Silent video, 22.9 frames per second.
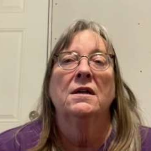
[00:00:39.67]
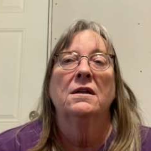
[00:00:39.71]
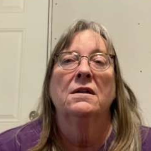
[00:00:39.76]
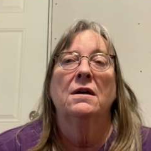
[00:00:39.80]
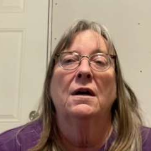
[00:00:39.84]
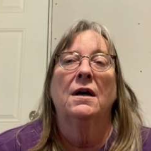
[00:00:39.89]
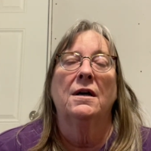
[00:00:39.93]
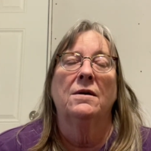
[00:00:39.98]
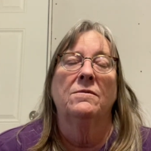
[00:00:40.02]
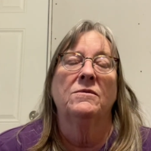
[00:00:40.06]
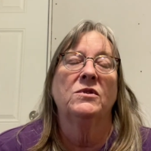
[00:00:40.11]

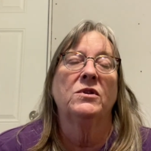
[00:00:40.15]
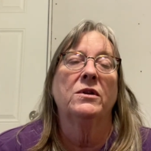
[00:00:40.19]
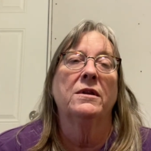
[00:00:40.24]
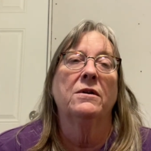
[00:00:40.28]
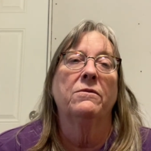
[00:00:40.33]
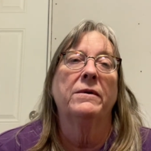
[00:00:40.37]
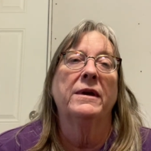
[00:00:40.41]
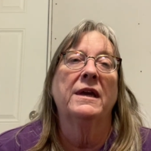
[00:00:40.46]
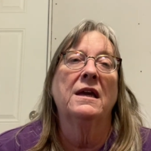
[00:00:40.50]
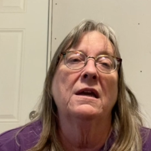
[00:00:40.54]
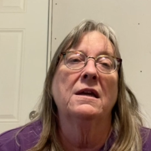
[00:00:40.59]
um, so that
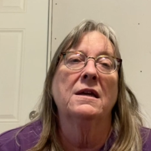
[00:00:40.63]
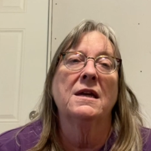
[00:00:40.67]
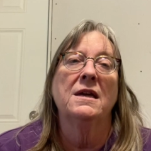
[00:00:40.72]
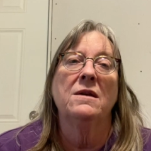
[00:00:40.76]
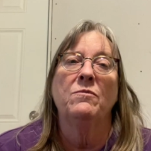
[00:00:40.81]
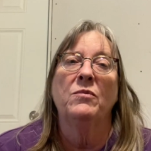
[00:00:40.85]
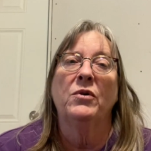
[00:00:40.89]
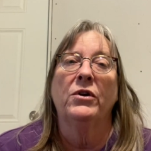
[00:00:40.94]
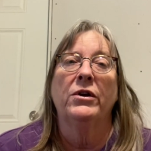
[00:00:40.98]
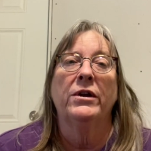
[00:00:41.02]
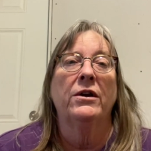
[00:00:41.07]
we could keep
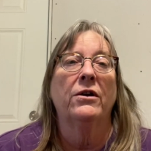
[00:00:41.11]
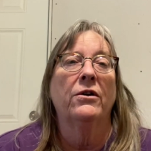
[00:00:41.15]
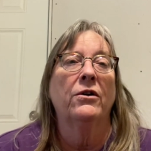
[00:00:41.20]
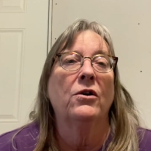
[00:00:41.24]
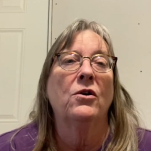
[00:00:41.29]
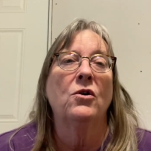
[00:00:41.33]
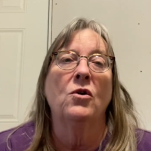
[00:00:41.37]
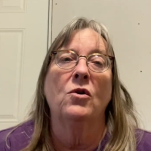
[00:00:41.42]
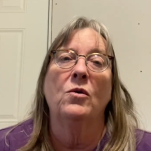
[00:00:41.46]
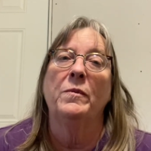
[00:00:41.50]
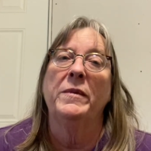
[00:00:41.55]
her in her
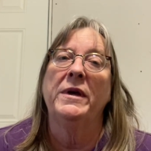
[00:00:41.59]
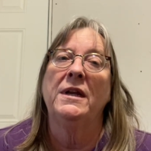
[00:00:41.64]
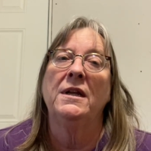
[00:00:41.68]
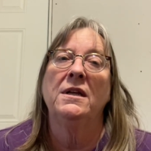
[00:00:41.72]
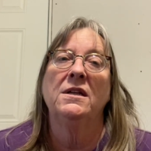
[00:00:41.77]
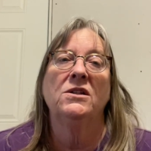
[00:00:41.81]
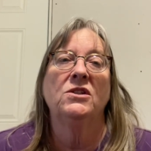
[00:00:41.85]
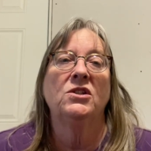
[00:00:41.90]
home and it